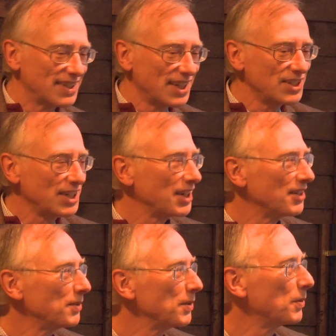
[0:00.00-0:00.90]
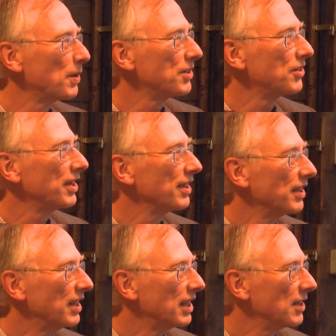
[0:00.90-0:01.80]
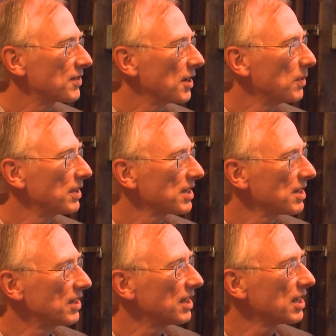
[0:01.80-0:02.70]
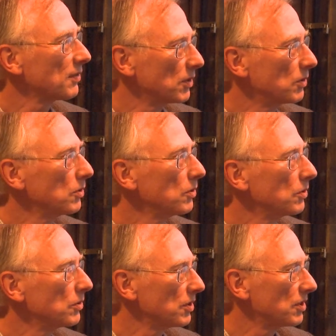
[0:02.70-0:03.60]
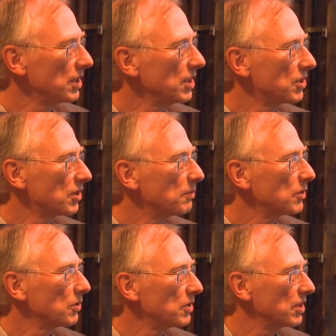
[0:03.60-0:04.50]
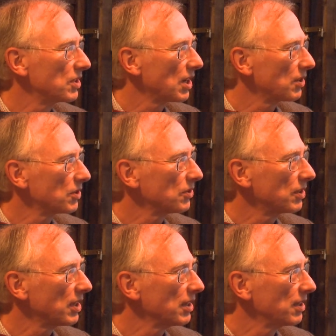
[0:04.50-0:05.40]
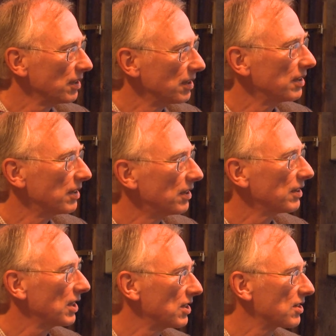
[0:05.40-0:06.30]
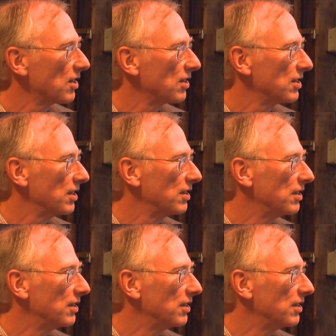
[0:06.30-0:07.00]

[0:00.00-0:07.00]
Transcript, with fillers: Sanjay, we were wondering if someone doesn't yet have a guru to teach them Jyotish, how should they get started?